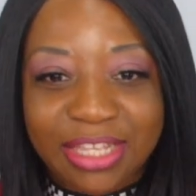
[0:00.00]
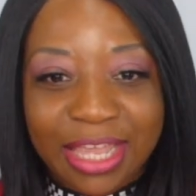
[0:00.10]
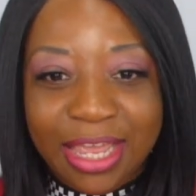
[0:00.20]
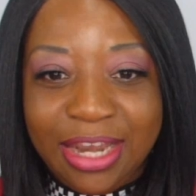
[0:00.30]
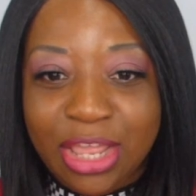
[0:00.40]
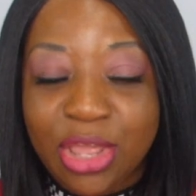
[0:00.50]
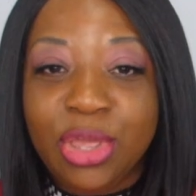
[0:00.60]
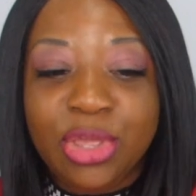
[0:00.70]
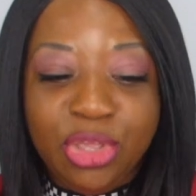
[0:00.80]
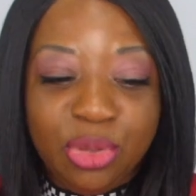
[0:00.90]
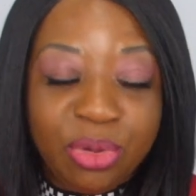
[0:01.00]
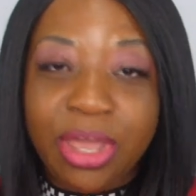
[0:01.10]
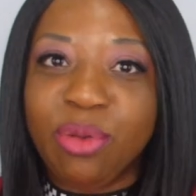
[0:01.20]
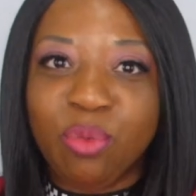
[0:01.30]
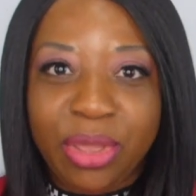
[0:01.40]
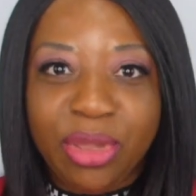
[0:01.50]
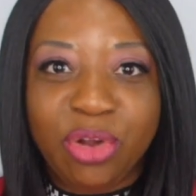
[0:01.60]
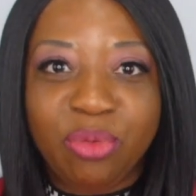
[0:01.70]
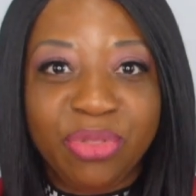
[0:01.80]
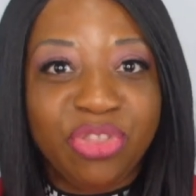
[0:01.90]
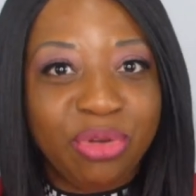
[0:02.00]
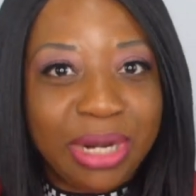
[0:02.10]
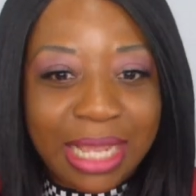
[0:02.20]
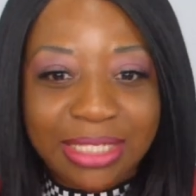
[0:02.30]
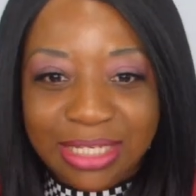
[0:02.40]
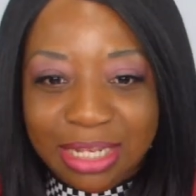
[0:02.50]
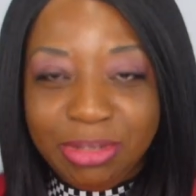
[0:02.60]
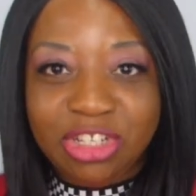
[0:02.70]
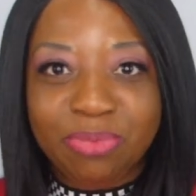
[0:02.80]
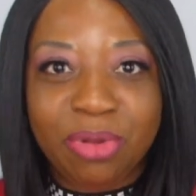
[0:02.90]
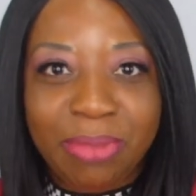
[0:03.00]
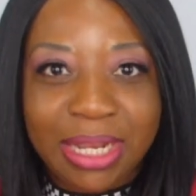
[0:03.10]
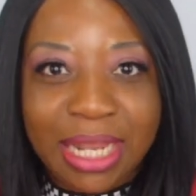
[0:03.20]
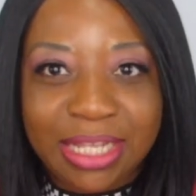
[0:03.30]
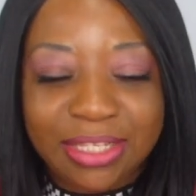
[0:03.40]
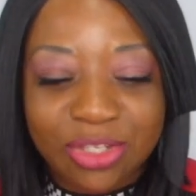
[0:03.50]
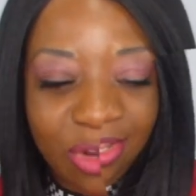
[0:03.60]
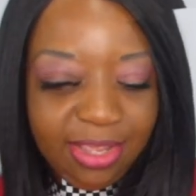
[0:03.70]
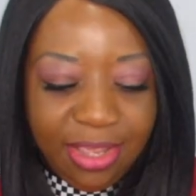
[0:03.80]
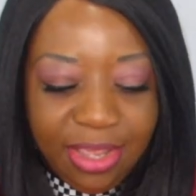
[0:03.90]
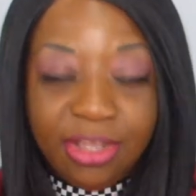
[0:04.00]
Again, you can wear her with your glasses. Let me just put my glasses on.